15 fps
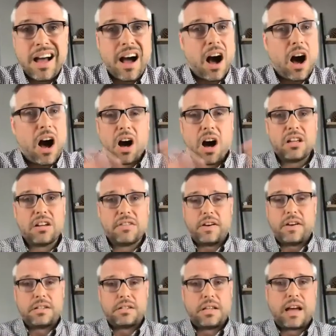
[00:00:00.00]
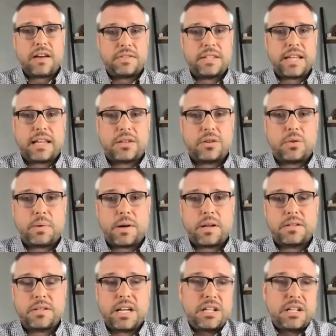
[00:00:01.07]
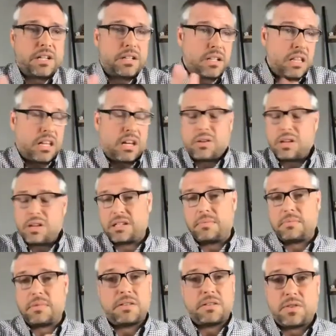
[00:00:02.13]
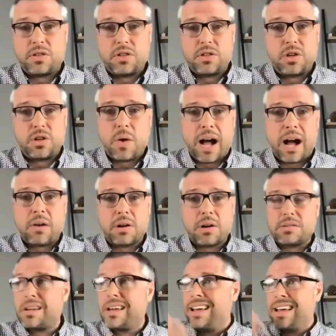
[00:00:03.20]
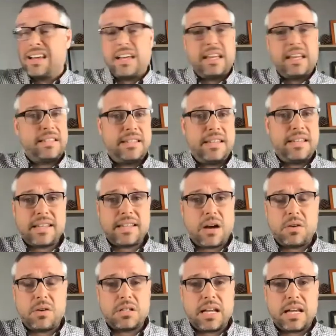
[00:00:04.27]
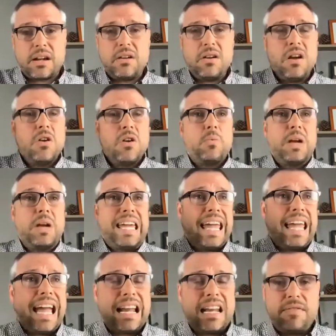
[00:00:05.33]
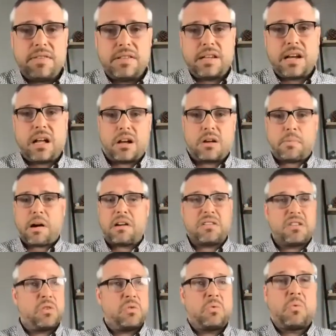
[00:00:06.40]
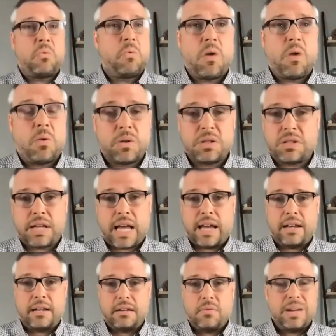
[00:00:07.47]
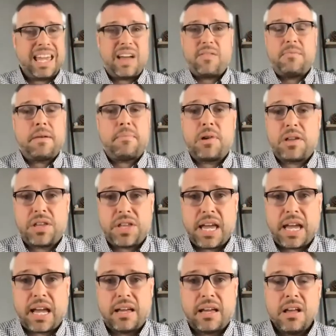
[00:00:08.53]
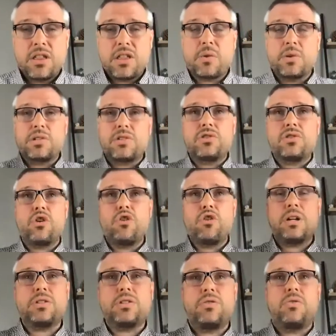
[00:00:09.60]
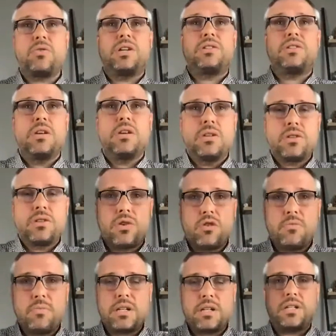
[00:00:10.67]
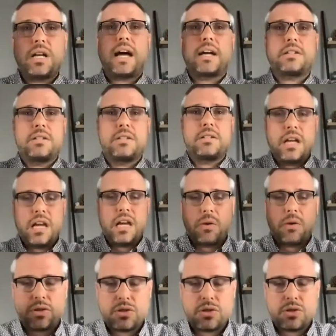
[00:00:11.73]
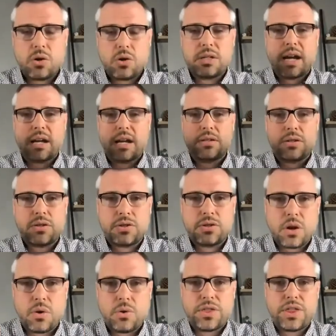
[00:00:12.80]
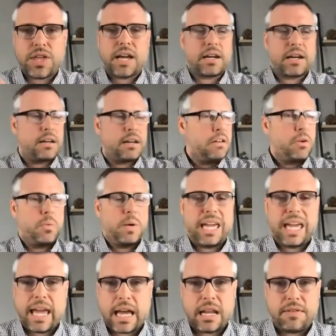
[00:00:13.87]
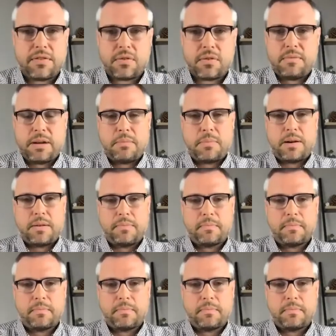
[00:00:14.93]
All of us have sat through presentations, literally sometimes for 2 hours. 6 hours later, we can't even tell our partner what was said. We can't remember a thing. There was so much noise, so much text. It was so dense, so thick, we can't even remember.